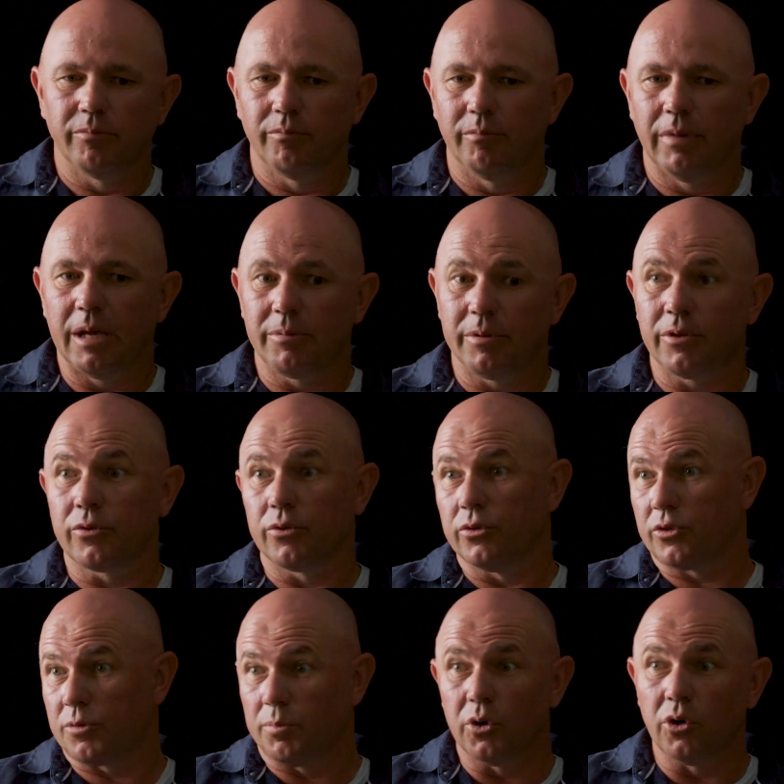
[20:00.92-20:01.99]
maybe through
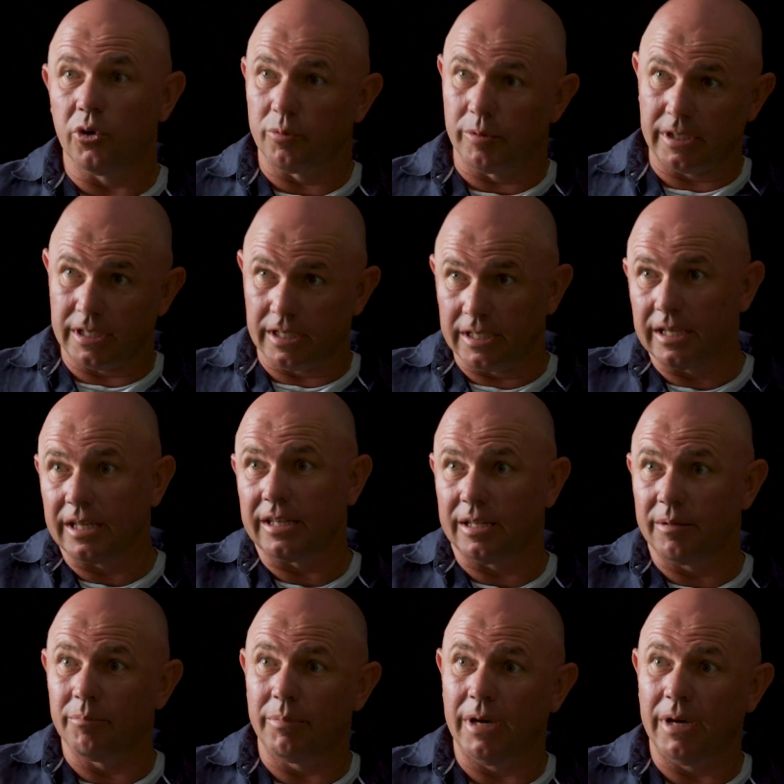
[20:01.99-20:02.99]
sport we can get them